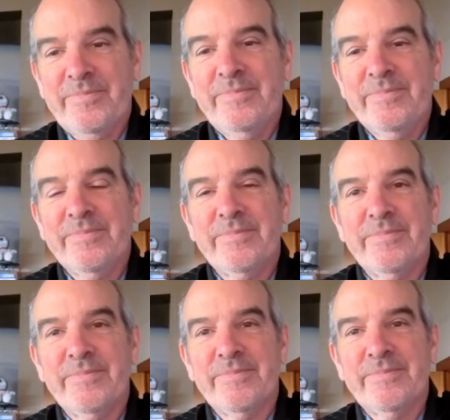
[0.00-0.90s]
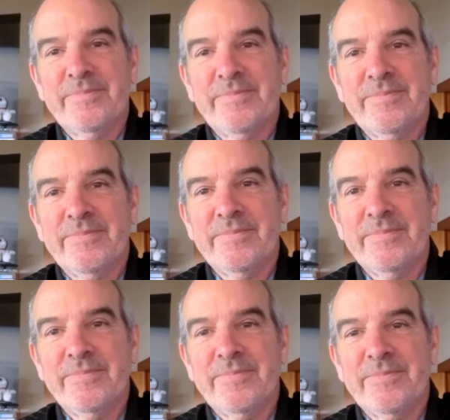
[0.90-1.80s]

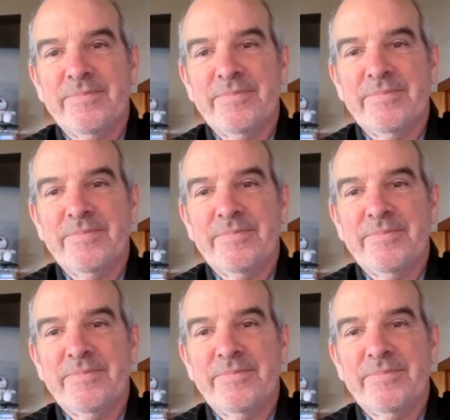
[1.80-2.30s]
(silent)